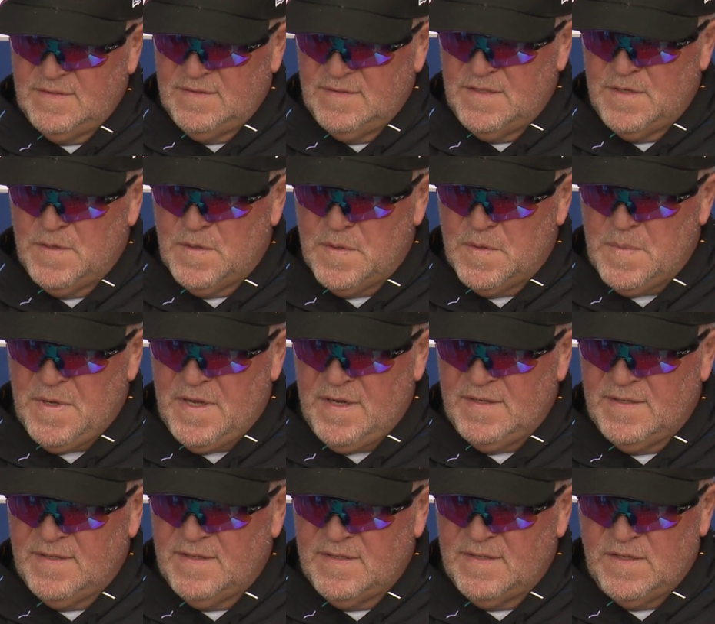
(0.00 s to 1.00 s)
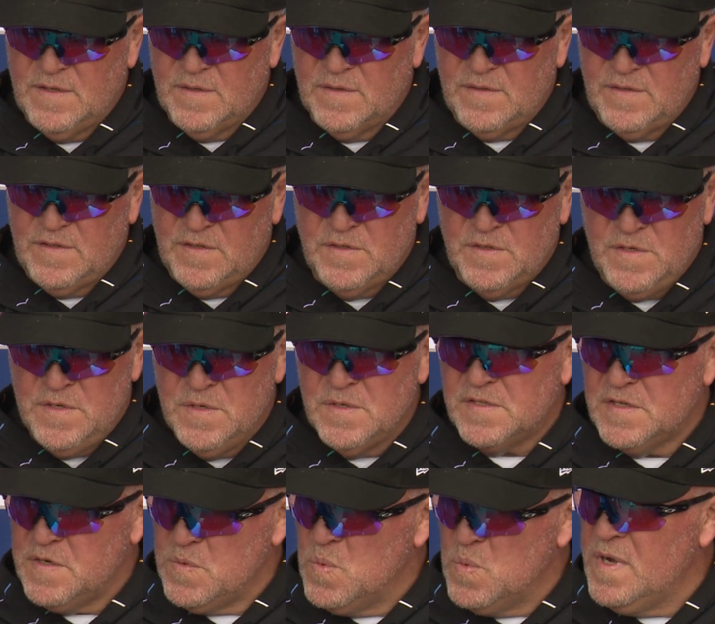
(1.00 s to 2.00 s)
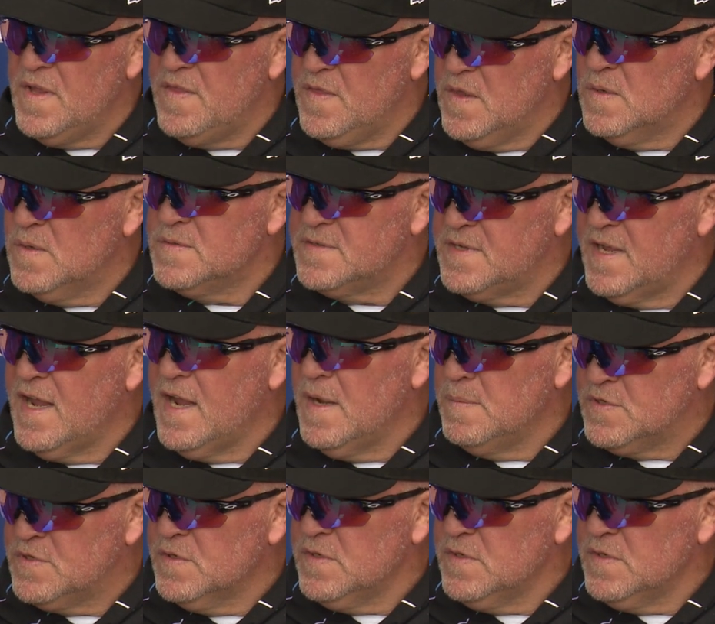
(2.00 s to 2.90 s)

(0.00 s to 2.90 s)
You know what I mean? You you usually win those games,